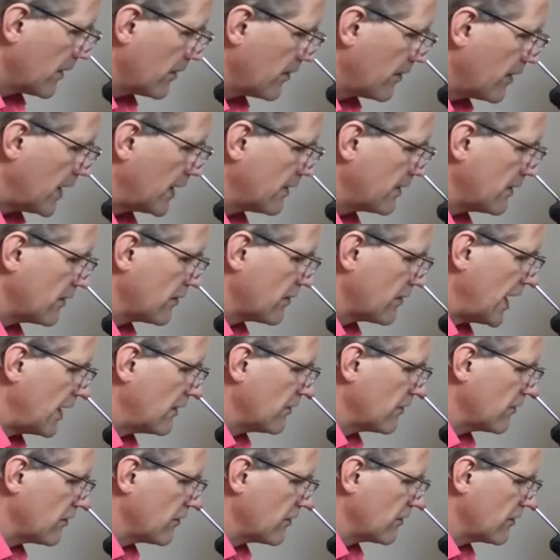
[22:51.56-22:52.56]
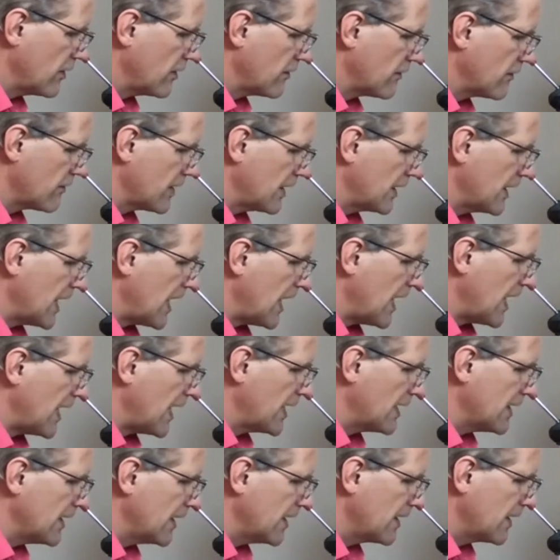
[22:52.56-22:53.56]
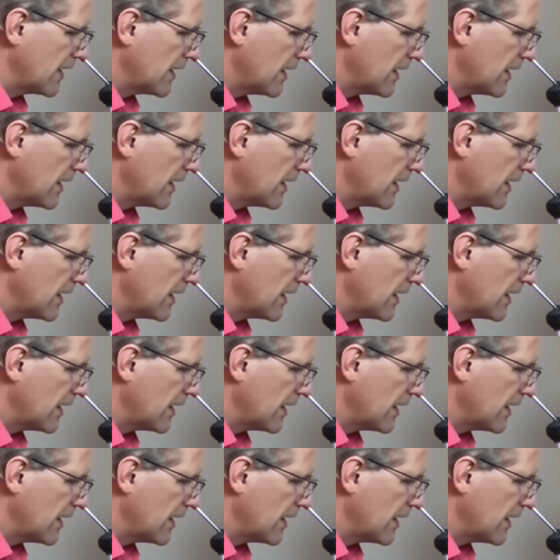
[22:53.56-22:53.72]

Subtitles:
then the tensions is the 9,